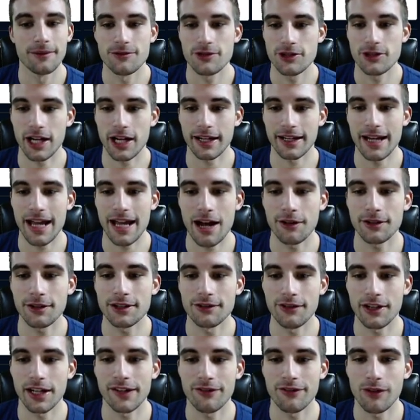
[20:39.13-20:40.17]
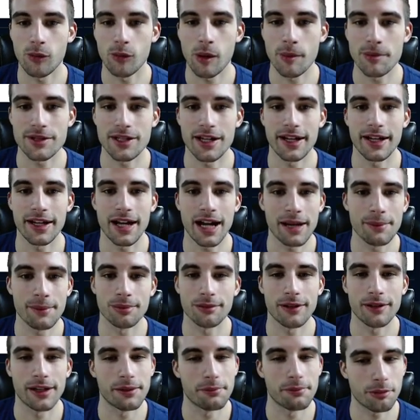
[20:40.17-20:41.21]
Check it out. It's a very fun website. I
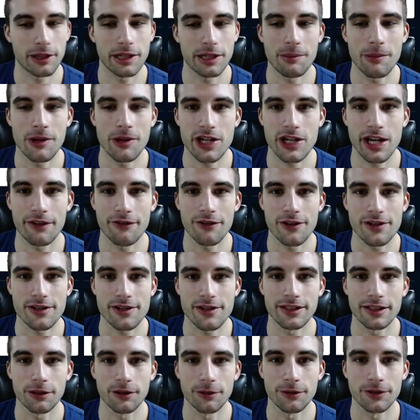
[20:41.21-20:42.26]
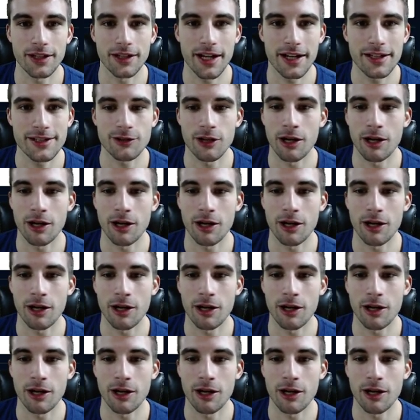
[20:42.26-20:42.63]
play pretty much every single night,